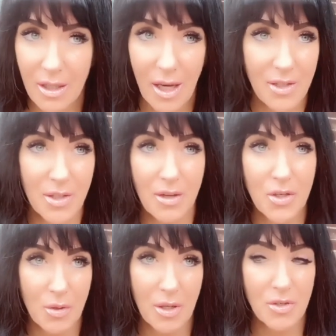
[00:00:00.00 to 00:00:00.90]
I
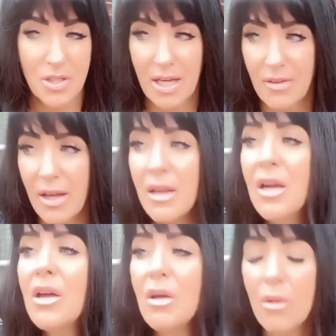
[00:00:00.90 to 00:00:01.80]
don't understand
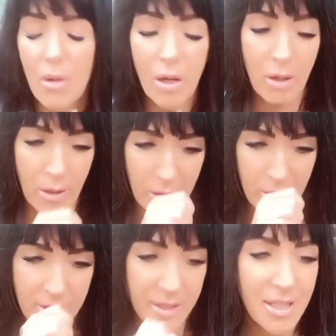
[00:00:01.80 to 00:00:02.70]

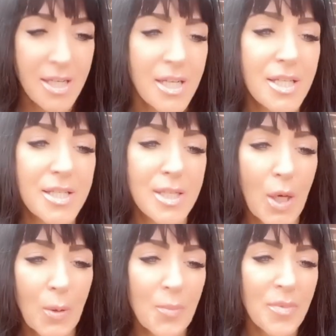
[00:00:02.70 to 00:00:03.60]
that.
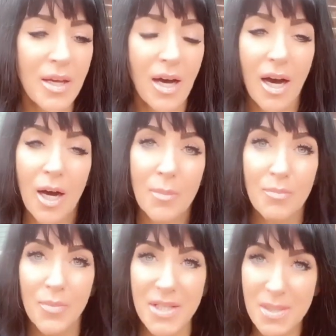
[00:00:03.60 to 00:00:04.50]
so,
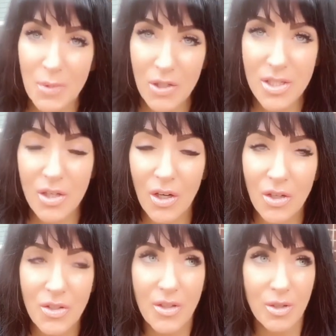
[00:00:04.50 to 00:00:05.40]
um, this book is
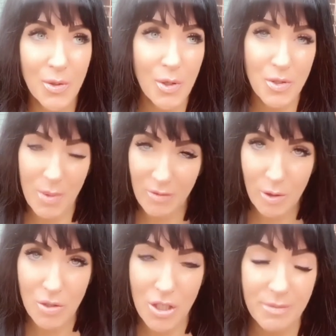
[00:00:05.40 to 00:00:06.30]
called The Glucose
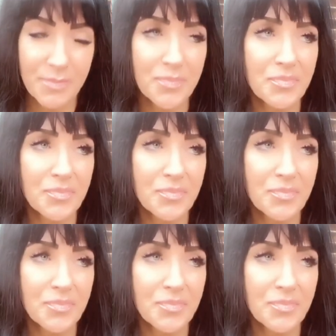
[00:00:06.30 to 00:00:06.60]
Revolution.